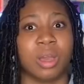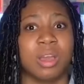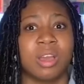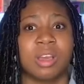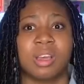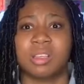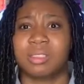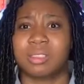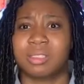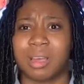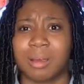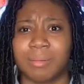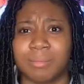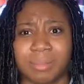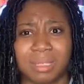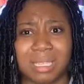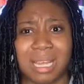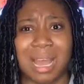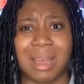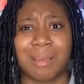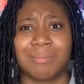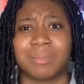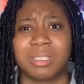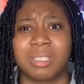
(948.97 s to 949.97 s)

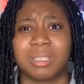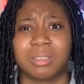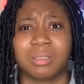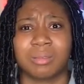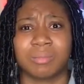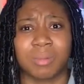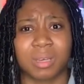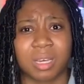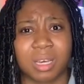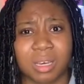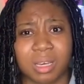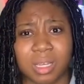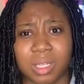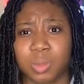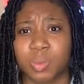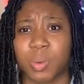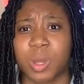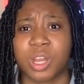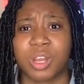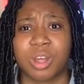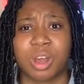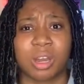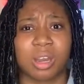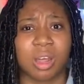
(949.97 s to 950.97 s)
Sometimes it's because we're
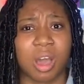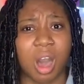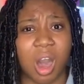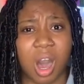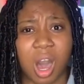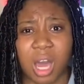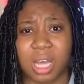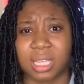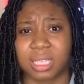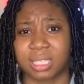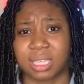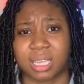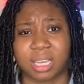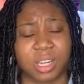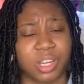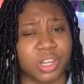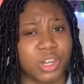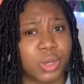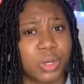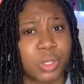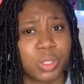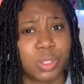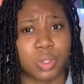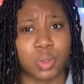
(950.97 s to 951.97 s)
not asking
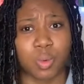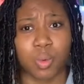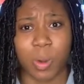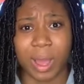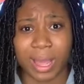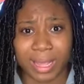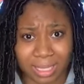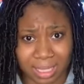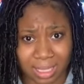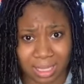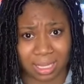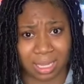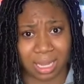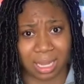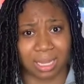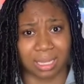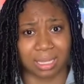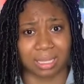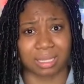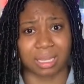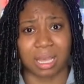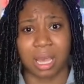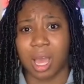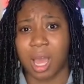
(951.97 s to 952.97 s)
those
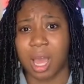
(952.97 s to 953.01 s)
questions.